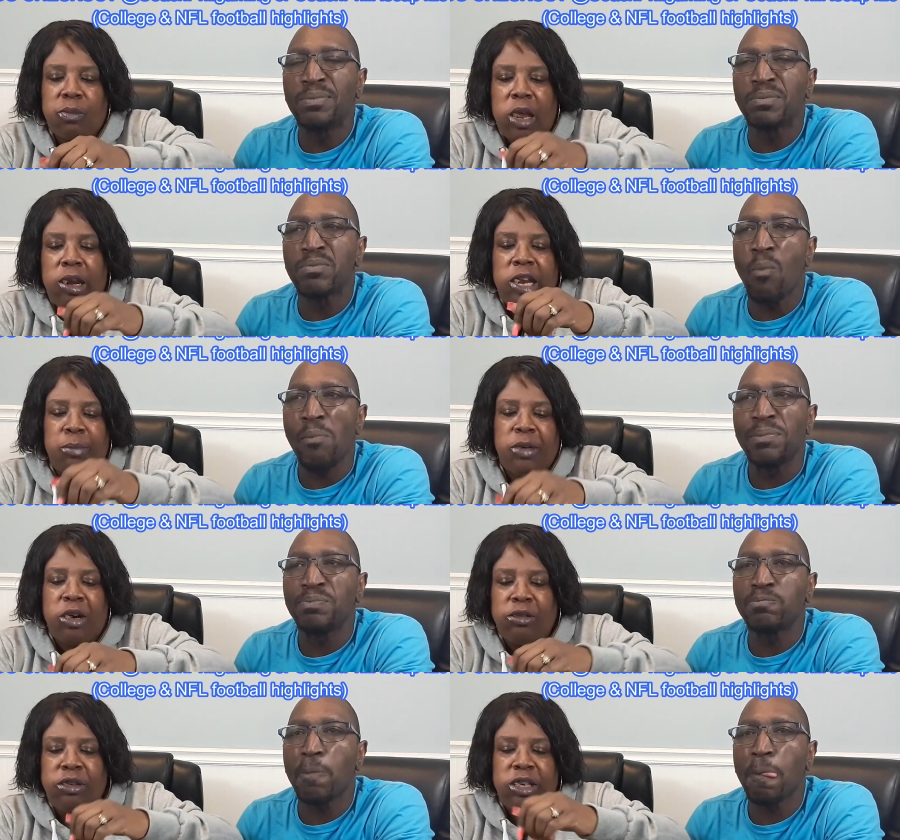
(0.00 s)
Speaker 1: Let him
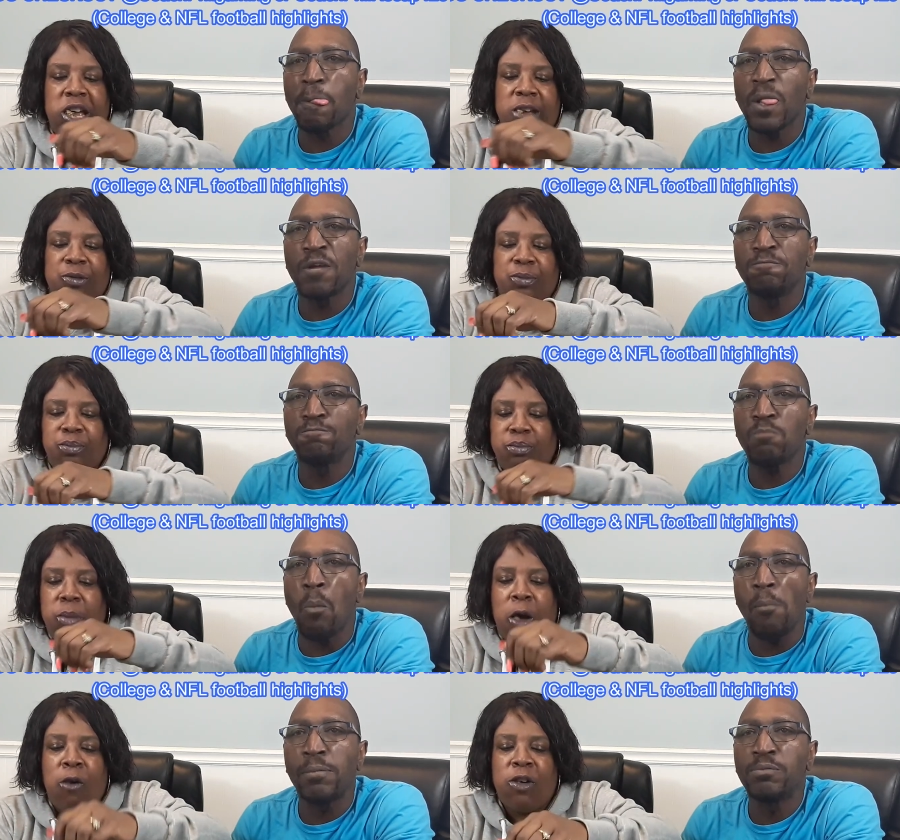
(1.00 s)
know he came
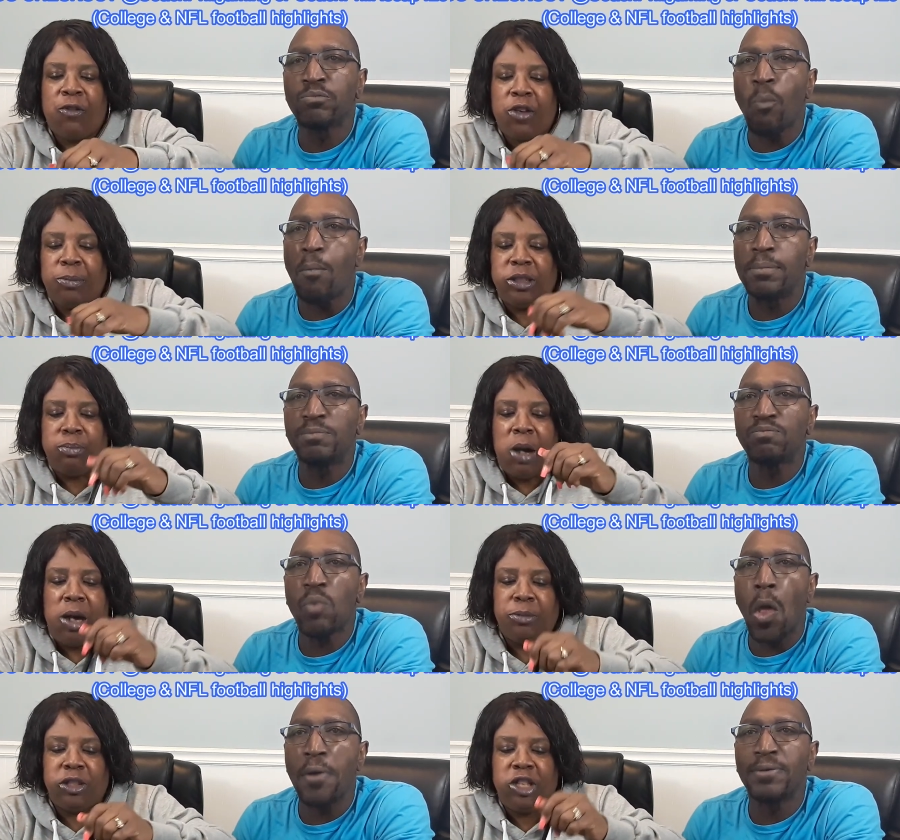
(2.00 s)
over from his
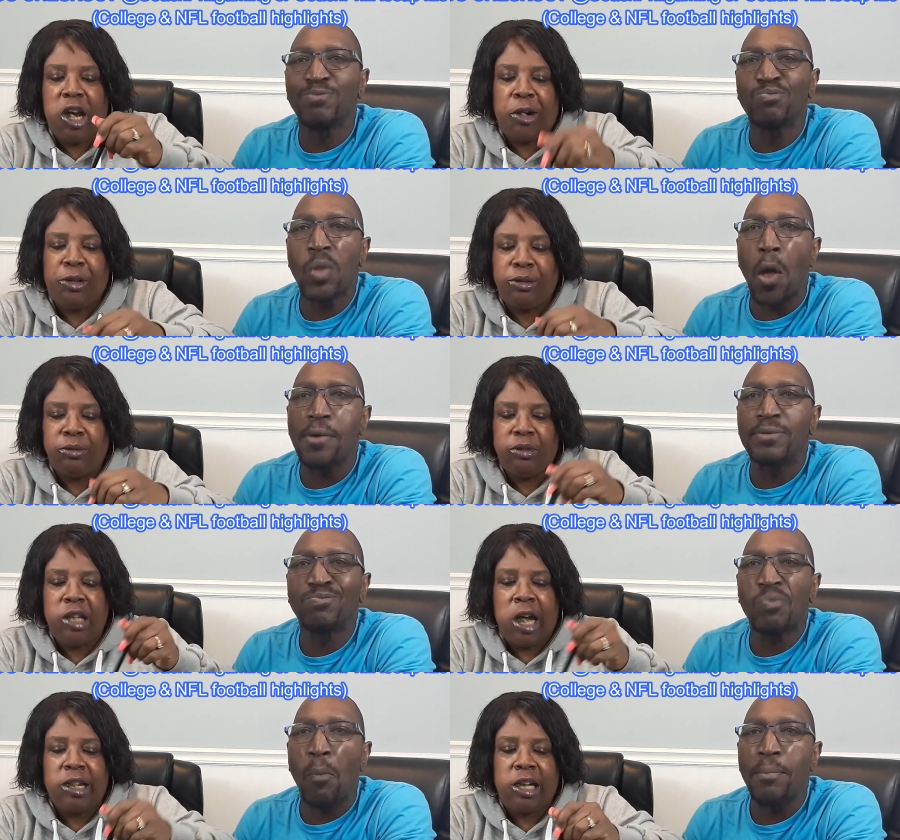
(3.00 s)
mom's channel,
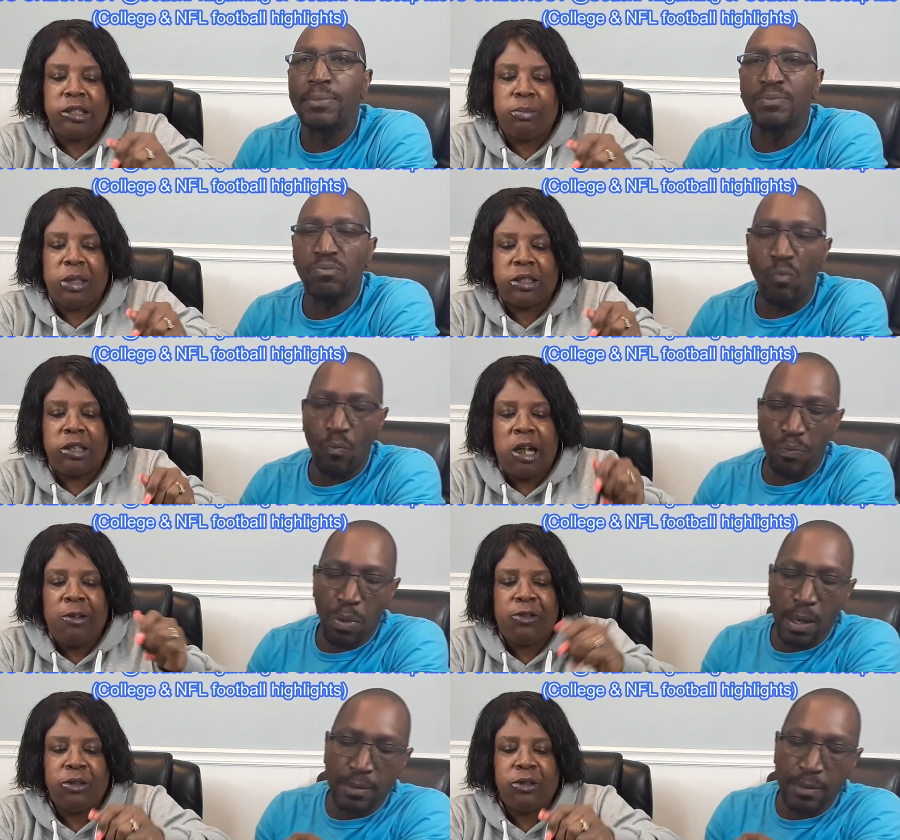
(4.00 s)
Yaya's Best Life.